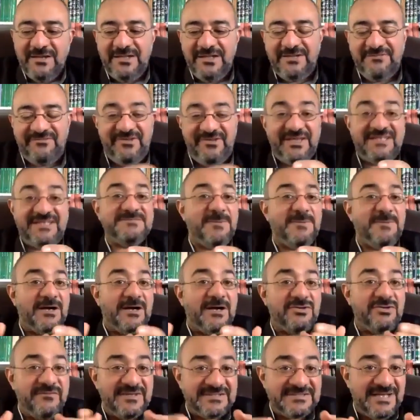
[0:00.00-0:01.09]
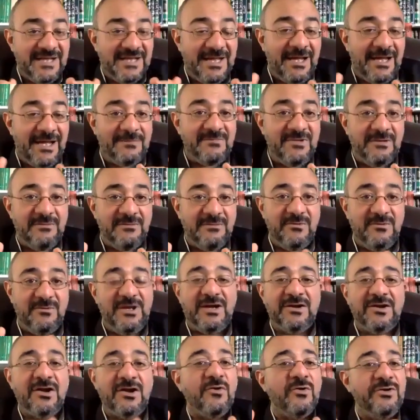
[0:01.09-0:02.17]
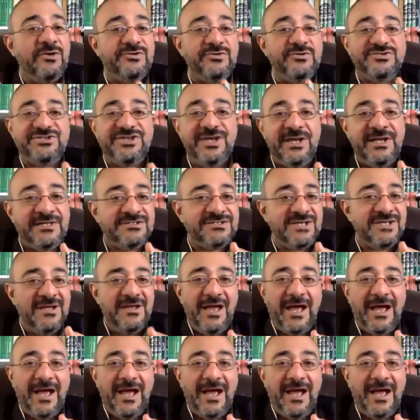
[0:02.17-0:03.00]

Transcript: fixed part of Islam. We are not going to change